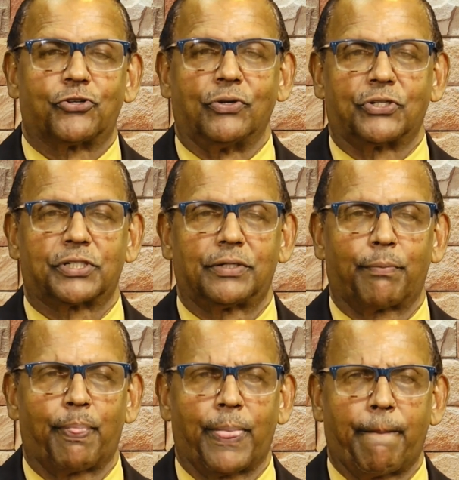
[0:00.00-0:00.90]
church.
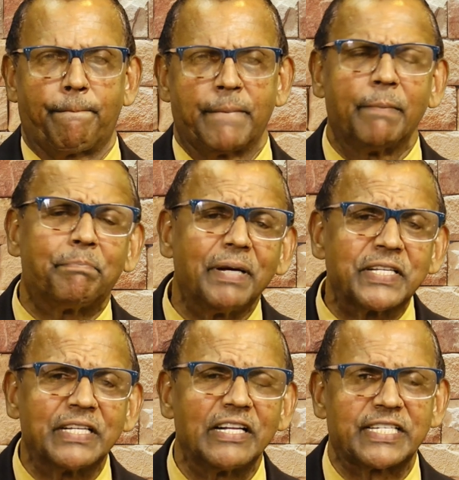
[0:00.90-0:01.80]

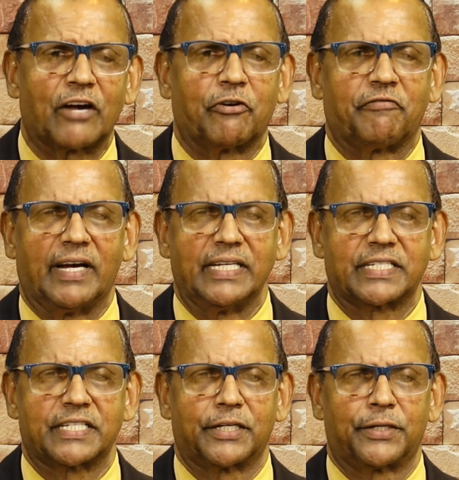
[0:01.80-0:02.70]
Personal
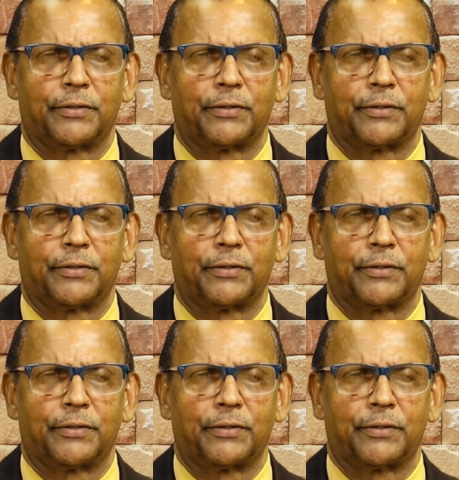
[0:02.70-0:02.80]
sacrifice.